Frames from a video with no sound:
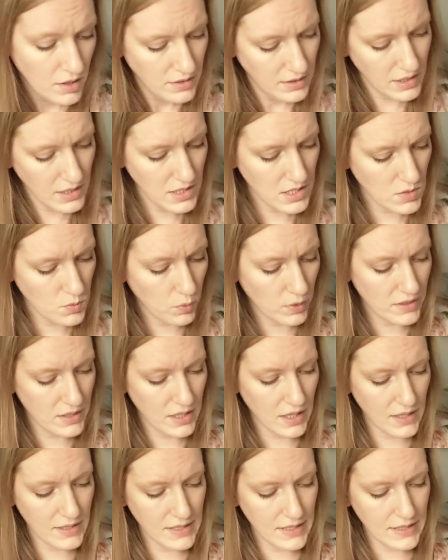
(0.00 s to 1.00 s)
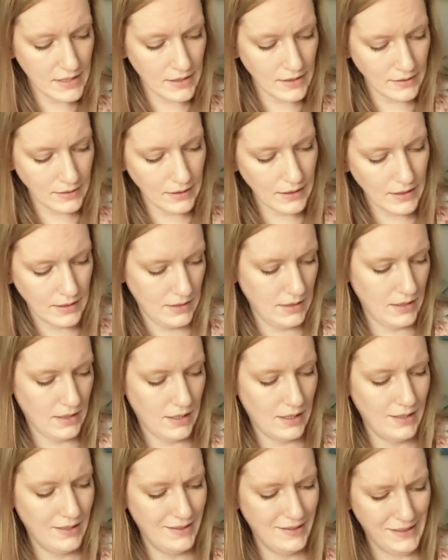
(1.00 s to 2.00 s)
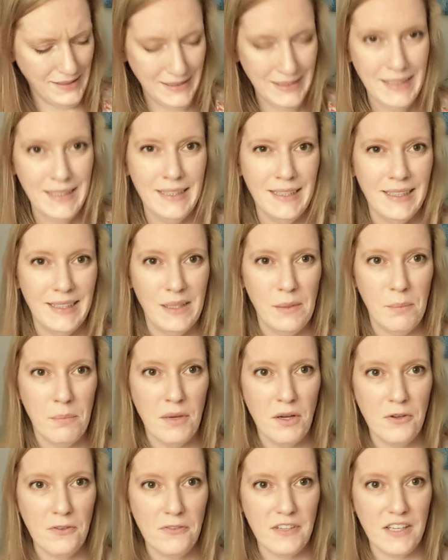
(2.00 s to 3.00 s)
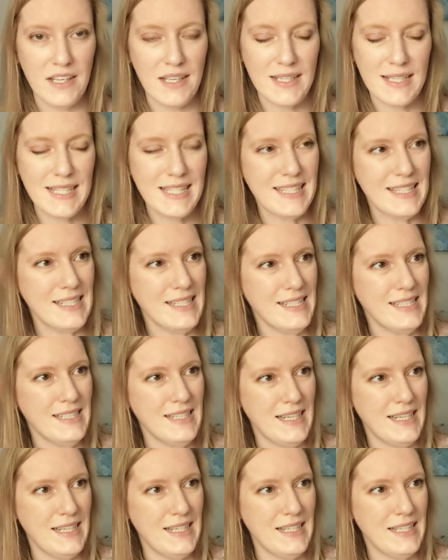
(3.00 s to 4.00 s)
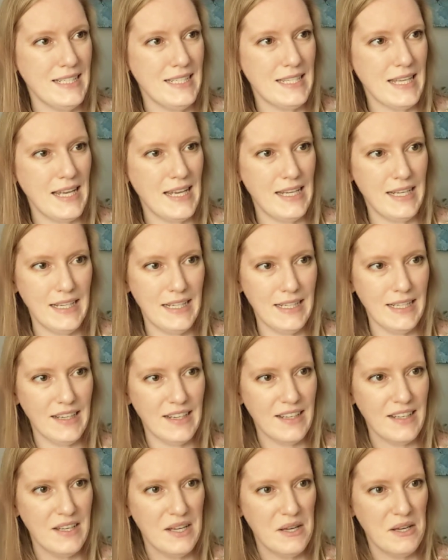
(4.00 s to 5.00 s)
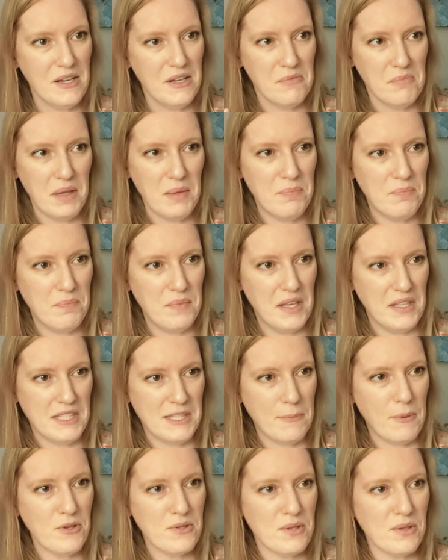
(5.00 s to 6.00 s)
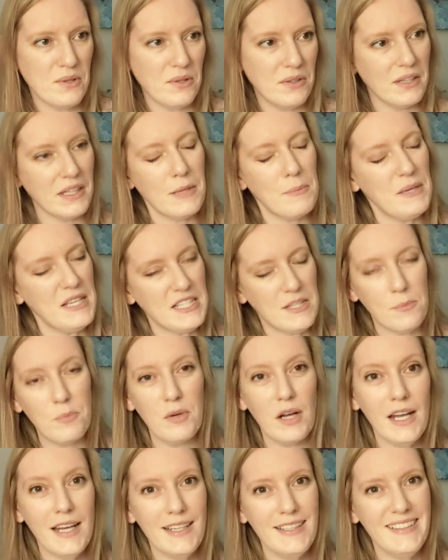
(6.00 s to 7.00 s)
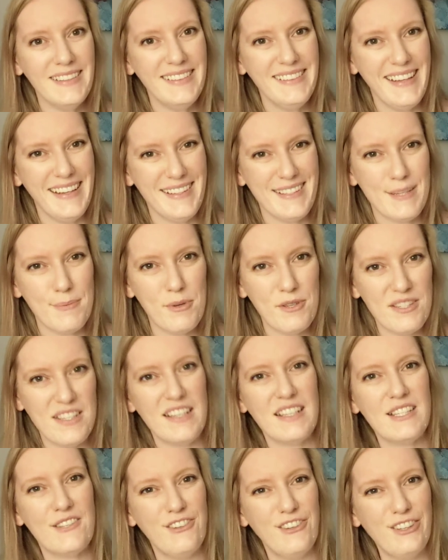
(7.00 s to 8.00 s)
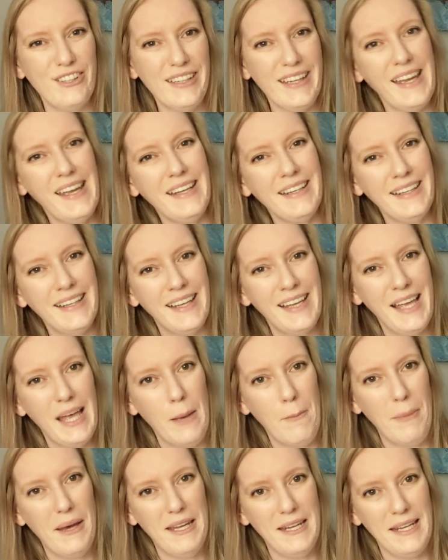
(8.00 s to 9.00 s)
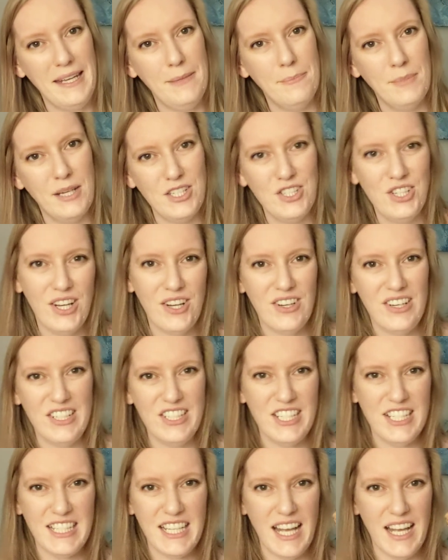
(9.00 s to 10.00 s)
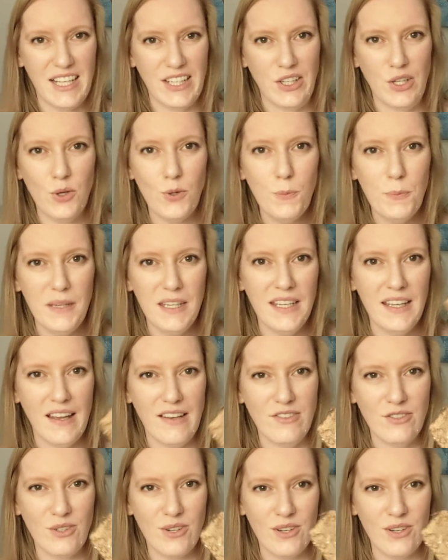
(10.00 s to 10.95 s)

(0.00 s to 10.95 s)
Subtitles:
Next one that I did not like, Movis. It's supposed to look like a piece of bread, and it's supposed to exfoliate, but in my shower it just got goopy and